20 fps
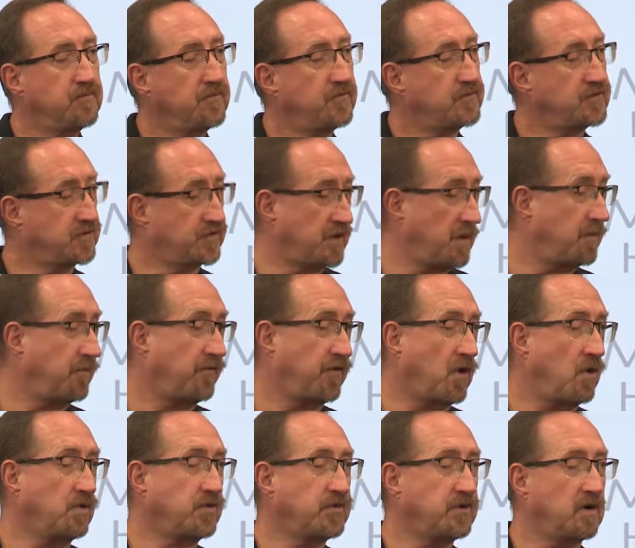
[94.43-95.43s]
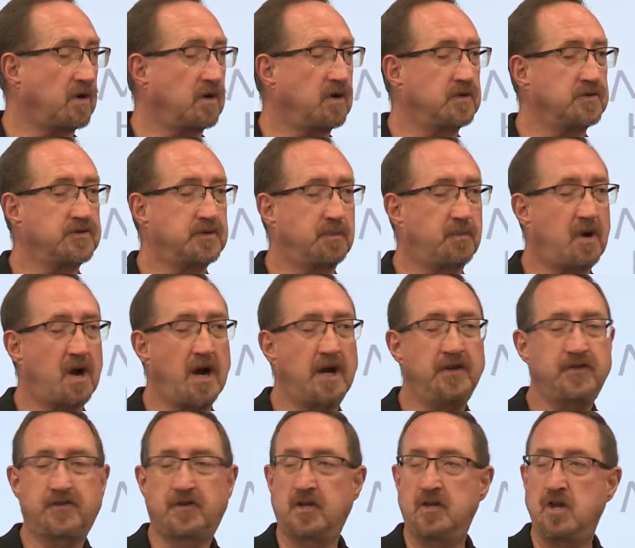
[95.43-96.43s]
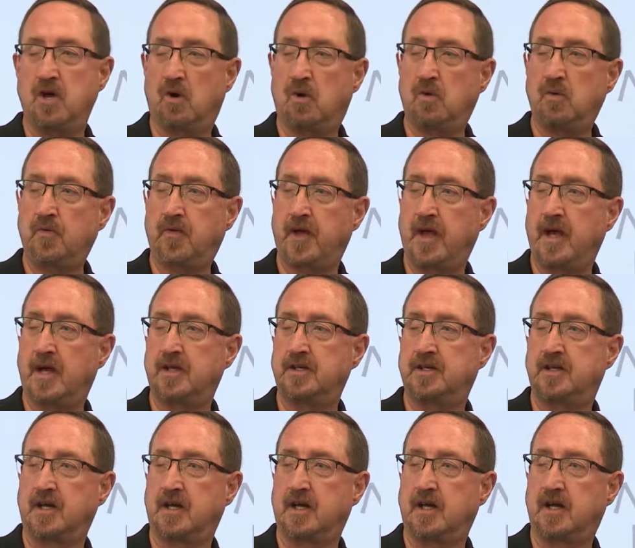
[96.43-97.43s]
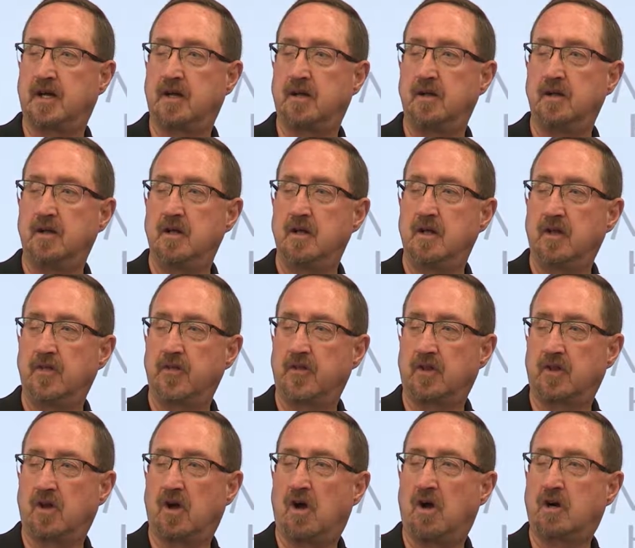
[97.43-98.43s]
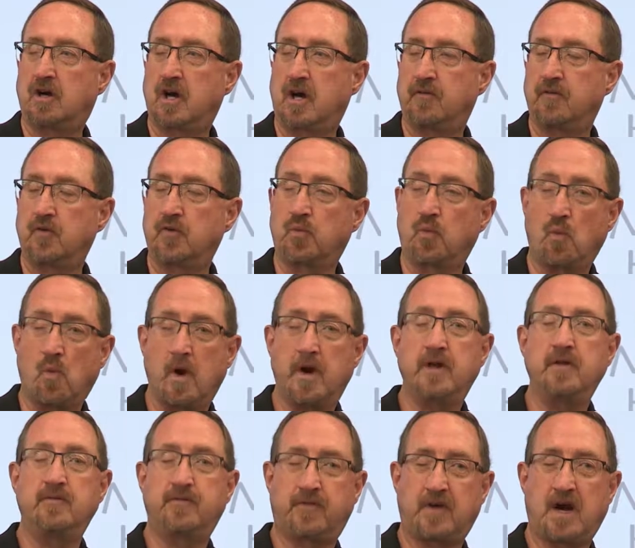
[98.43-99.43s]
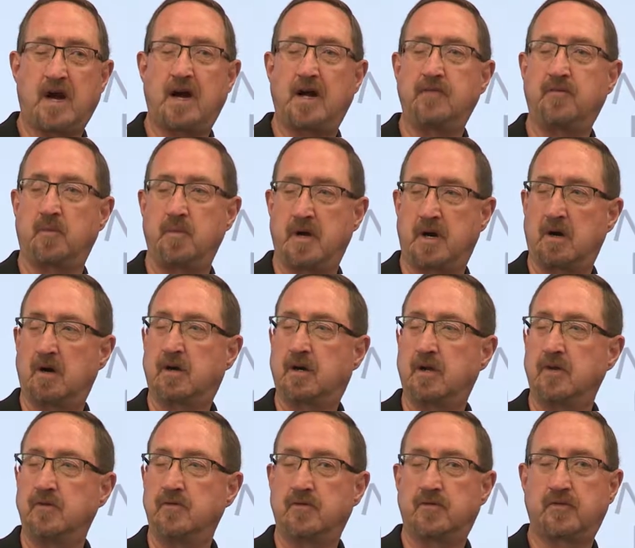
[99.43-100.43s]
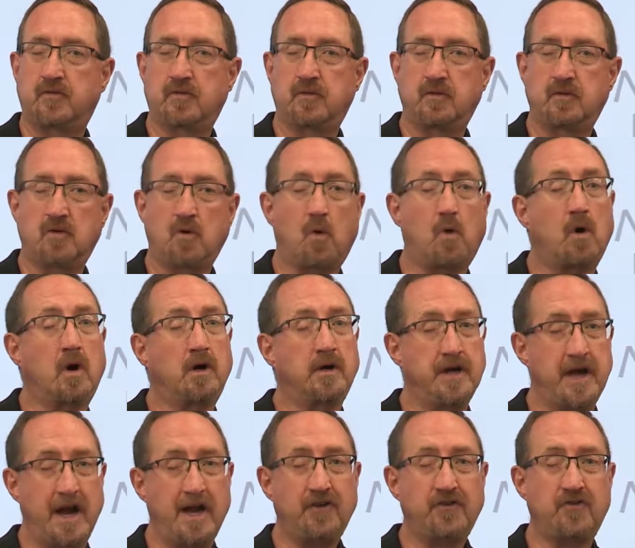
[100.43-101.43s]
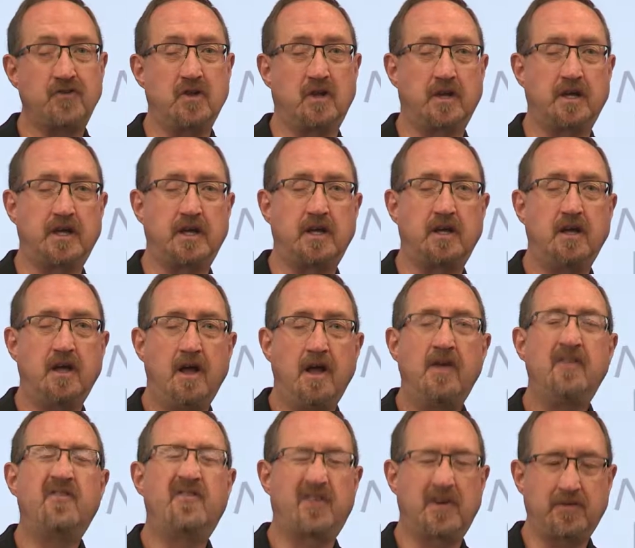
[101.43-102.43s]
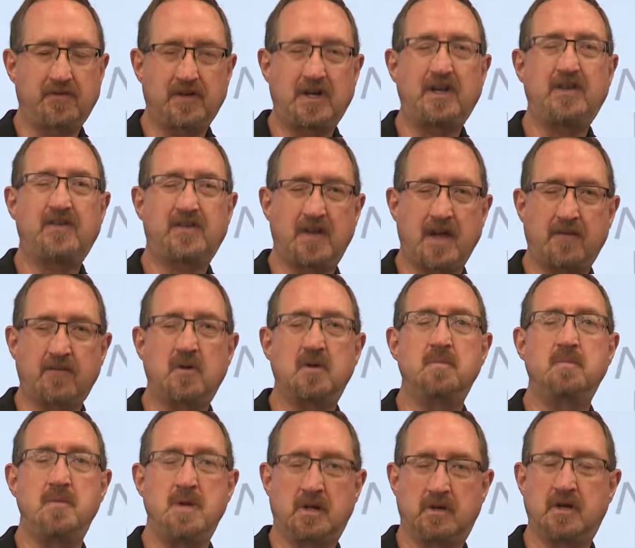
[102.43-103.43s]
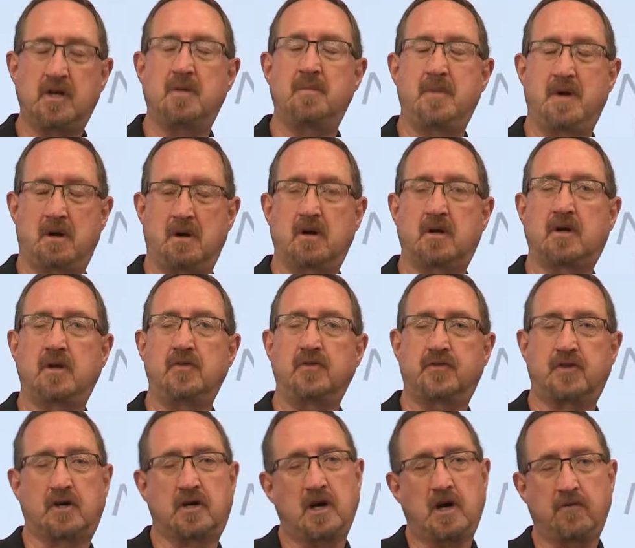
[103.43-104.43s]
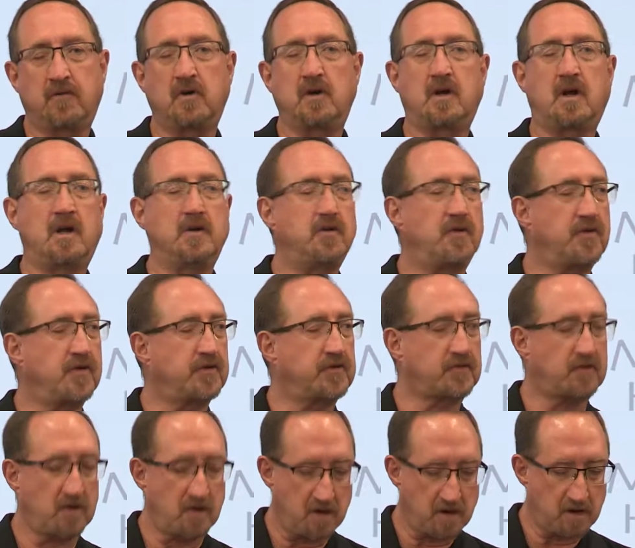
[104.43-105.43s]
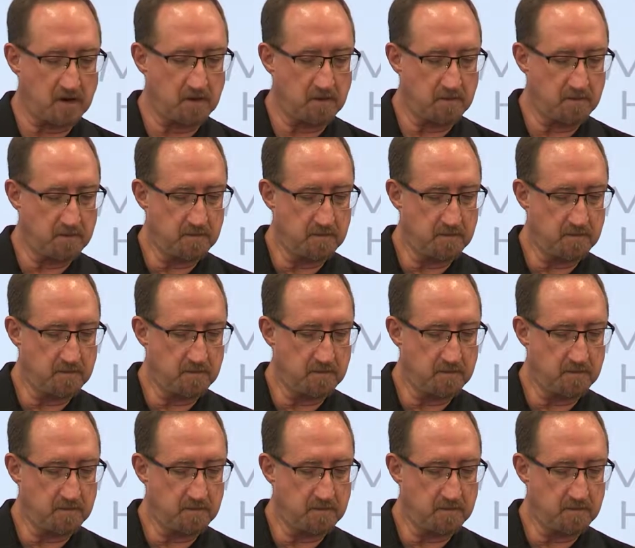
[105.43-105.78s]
Some folks are surprised to know that the law covers 1 in 5 Americans, or nationally, 57 million Americans are covered under this law.